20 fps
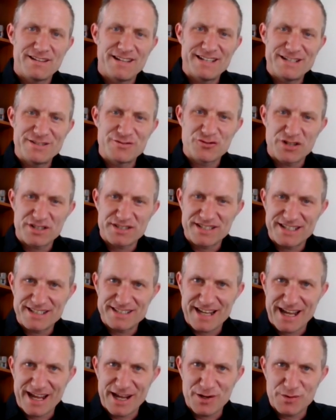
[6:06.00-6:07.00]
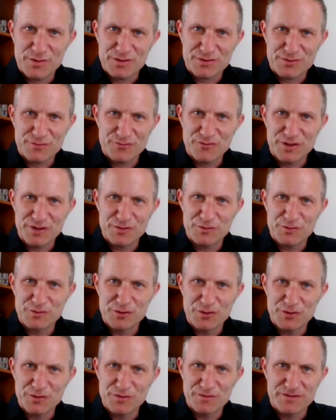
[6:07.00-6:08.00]
an interesting tale, a real
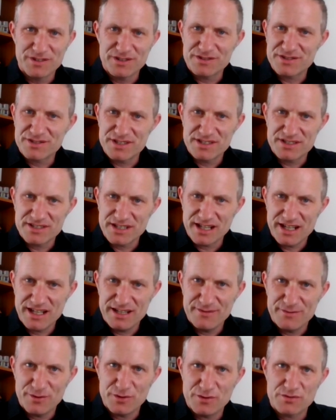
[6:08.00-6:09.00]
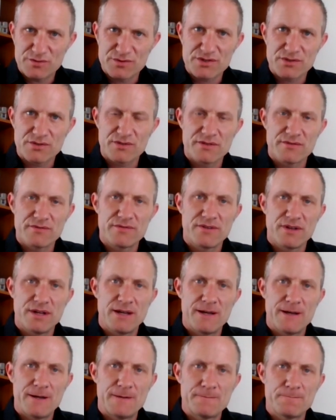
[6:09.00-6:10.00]
good versus evil sort of
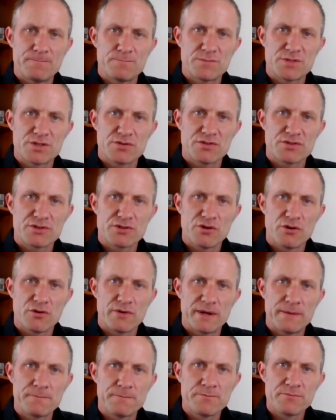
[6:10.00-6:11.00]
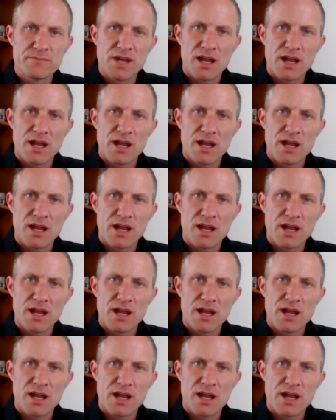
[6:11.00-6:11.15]
story.